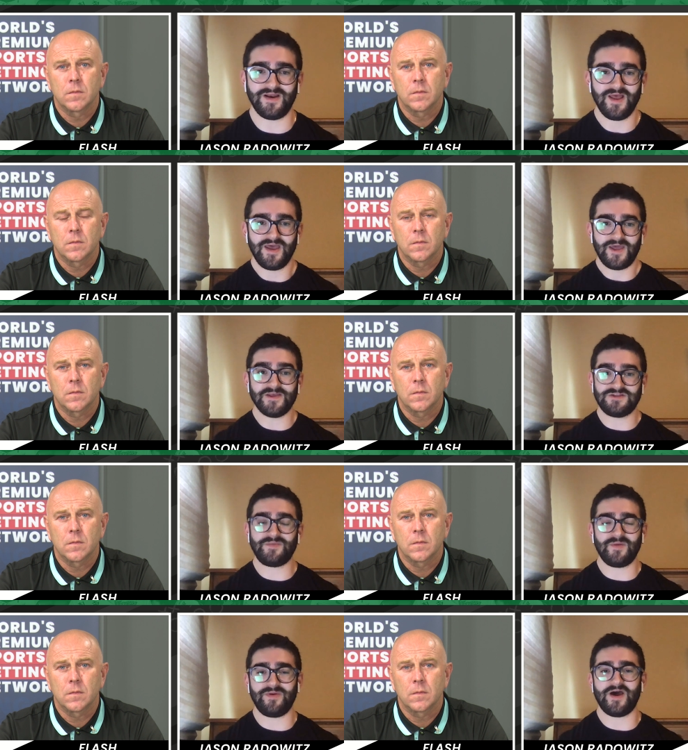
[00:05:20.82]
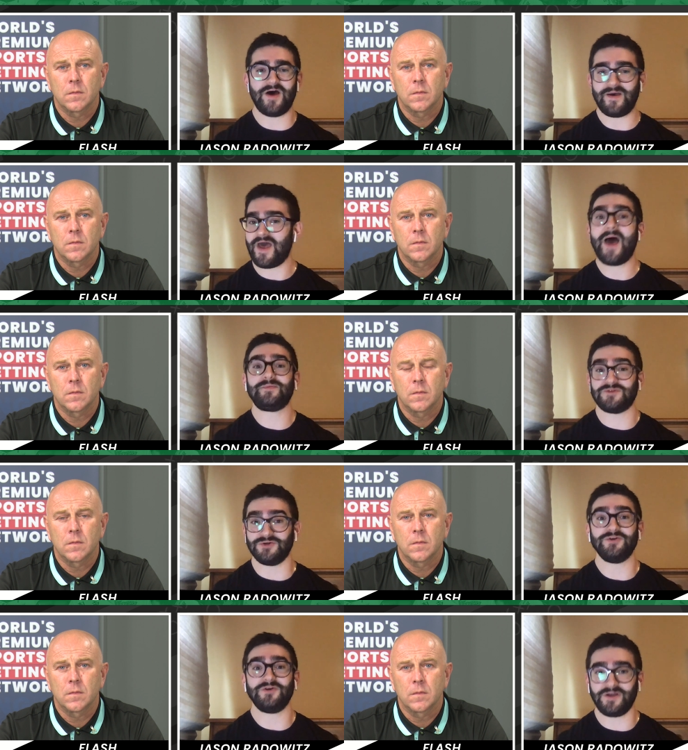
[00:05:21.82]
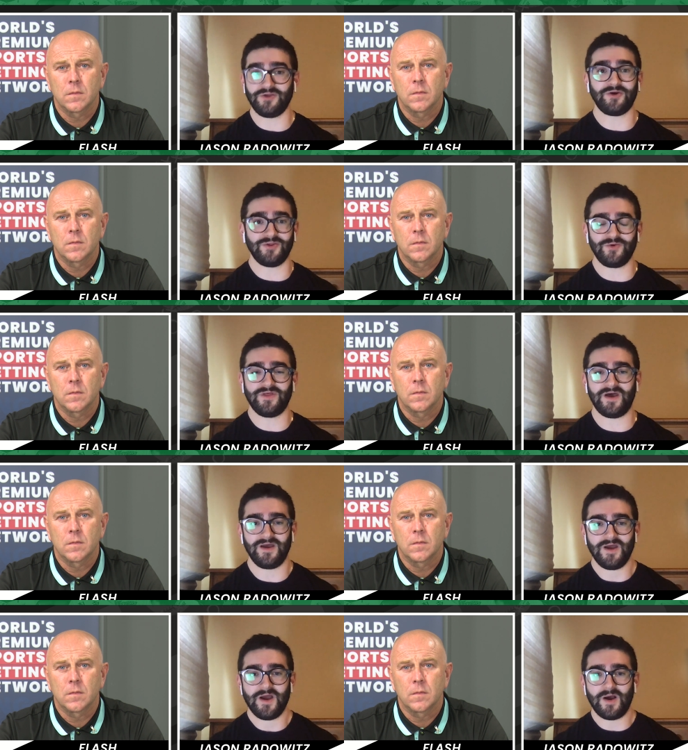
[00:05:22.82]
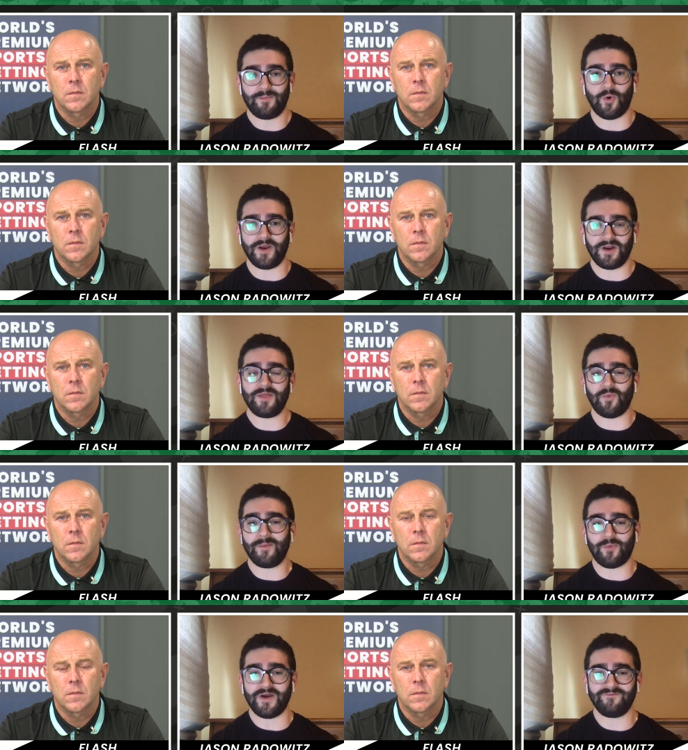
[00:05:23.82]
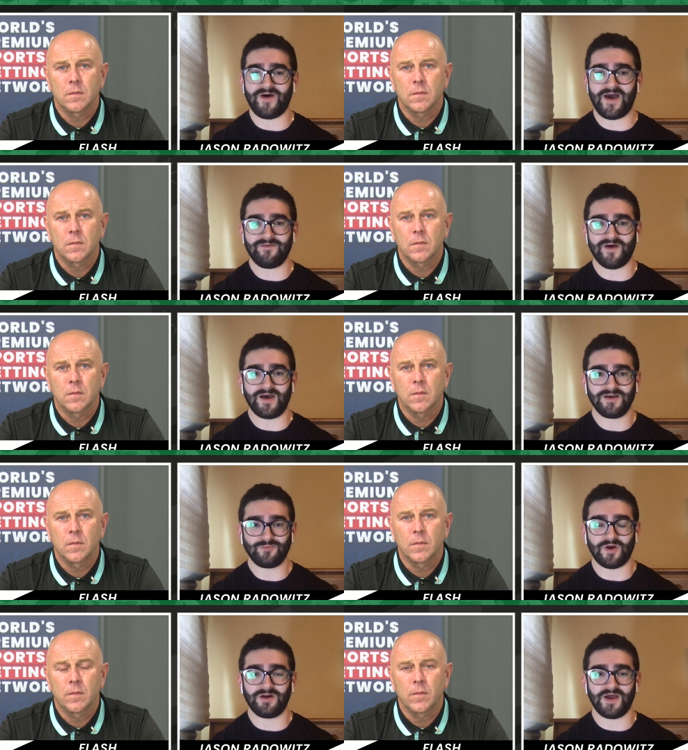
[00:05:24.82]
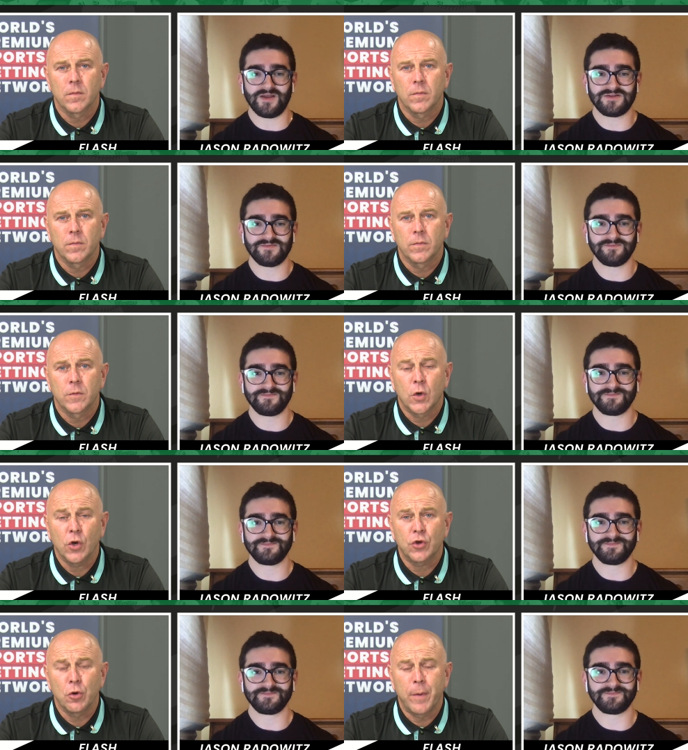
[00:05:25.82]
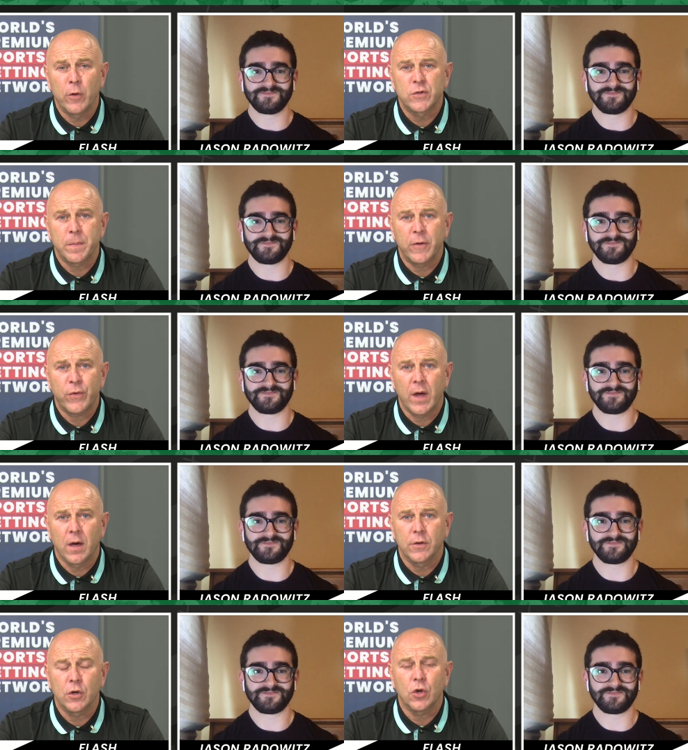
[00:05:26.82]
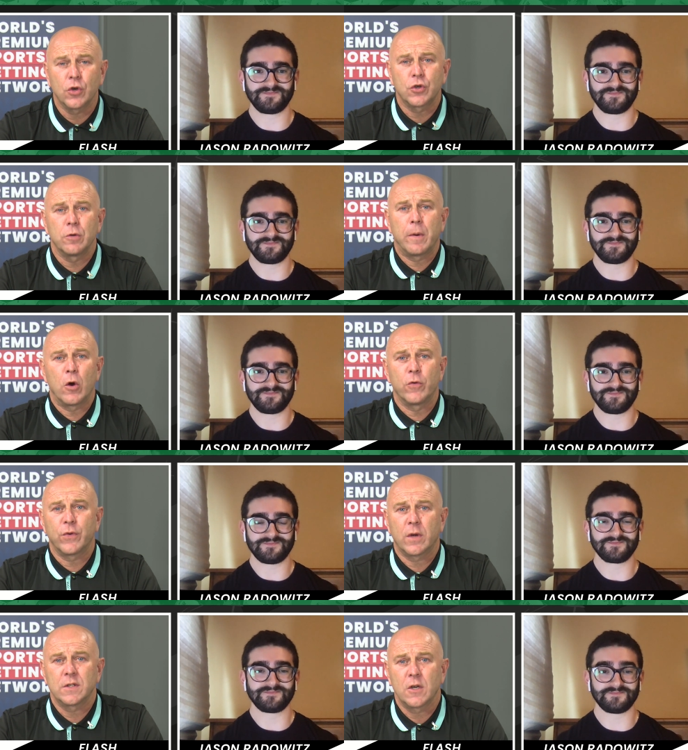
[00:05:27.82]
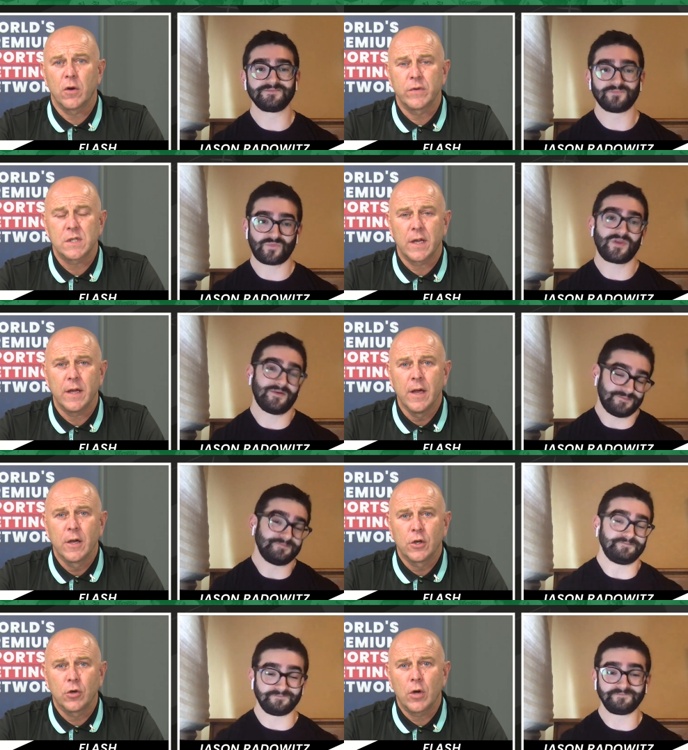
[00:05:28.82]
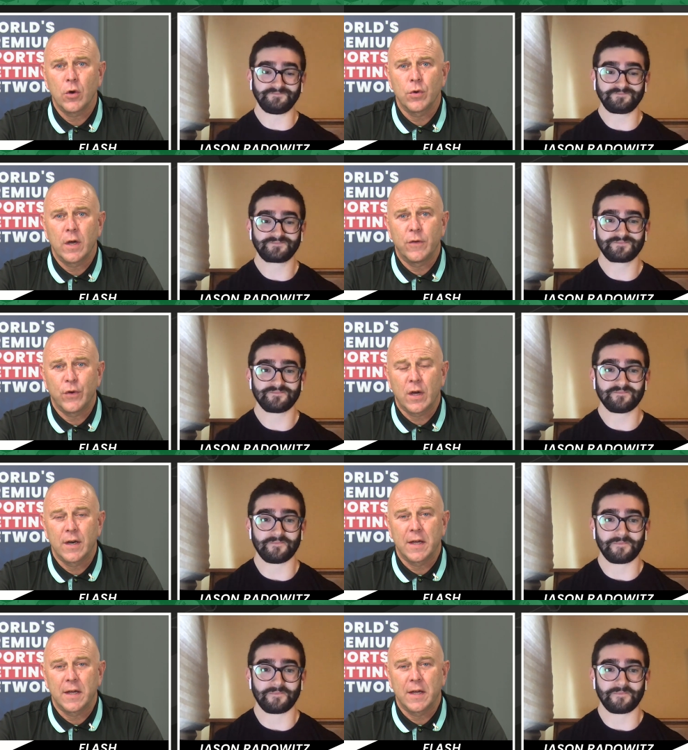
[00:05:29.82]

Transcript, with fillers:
Speaker 1: but in the CPBL, absolutely you can do the 1.5 run lines.
Speaker 2: You could do both, to be fair. You could do both, because then obviously you know that if you're going to